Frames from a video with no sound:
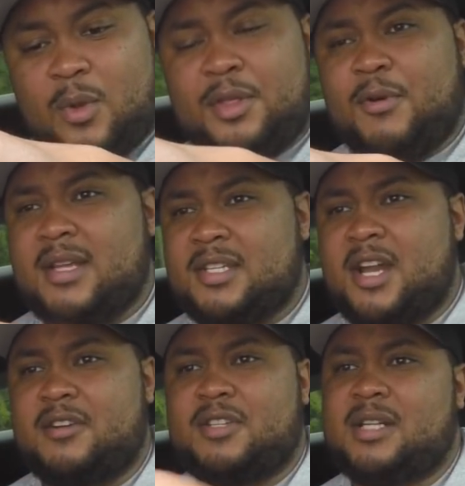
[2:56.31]

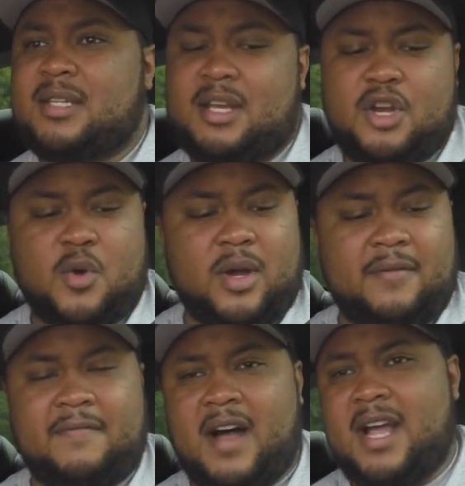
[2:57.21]
resonator. So I said, you know
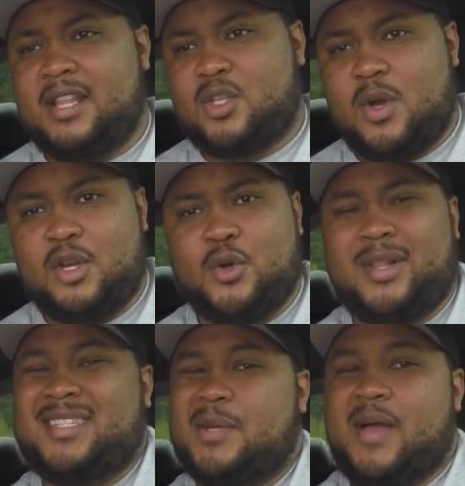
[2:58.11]
what, fine, let's go ahead and do it.
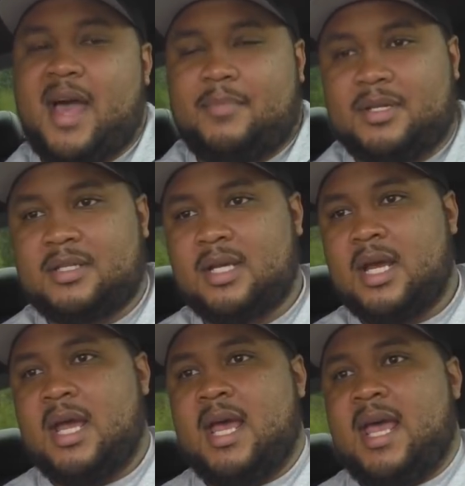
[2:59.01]
Let's see what happens.
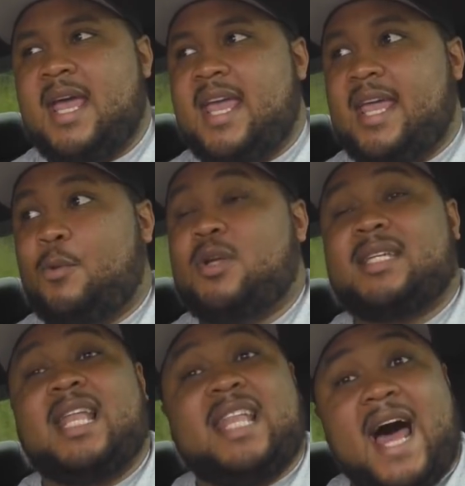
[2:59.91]
It was
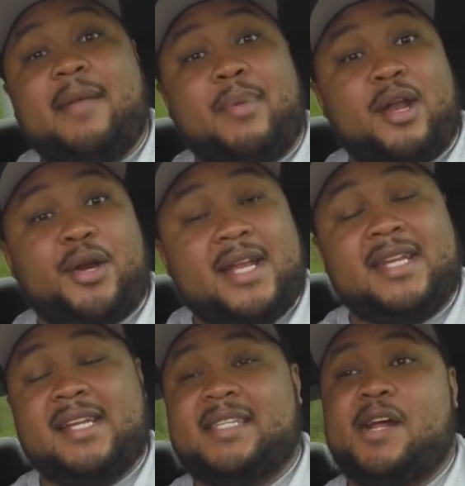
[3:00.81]
a lot better. It
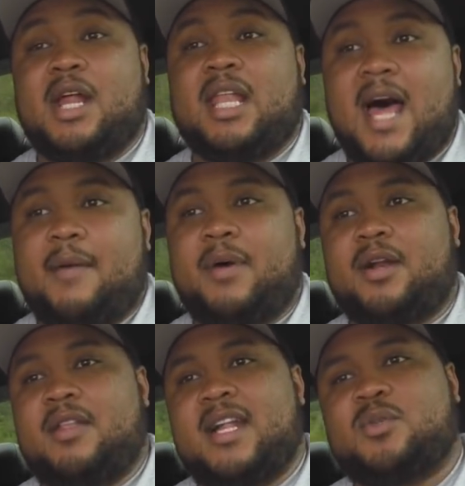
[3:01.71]
did sound a lot
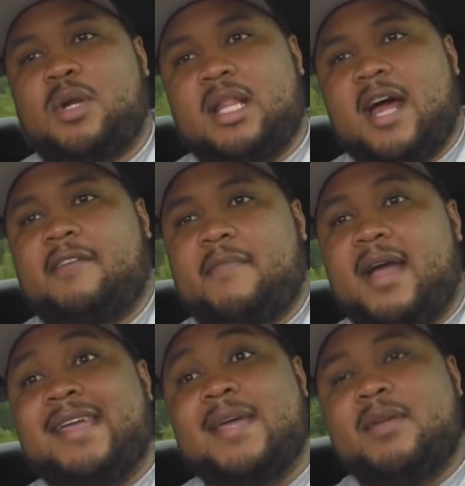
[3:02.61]
better. That's when a lot of
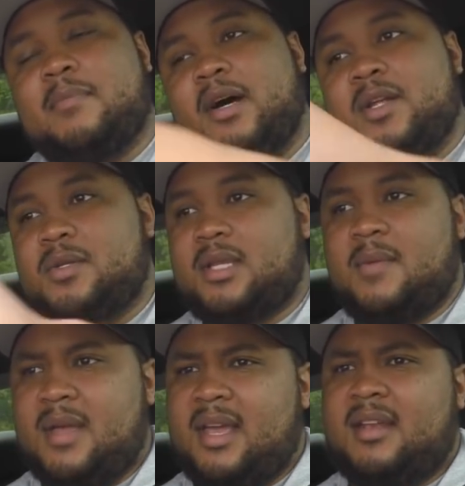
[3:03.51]
my Hemi buddies was like,
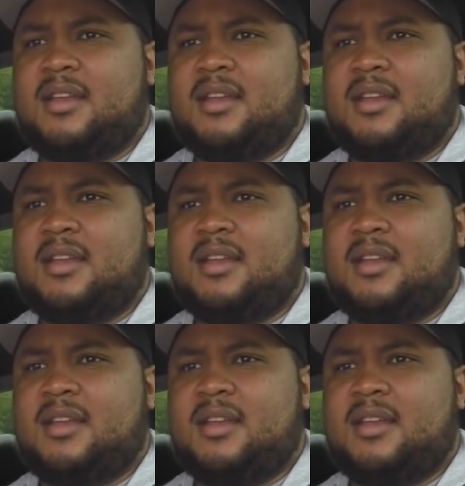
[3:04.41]
man,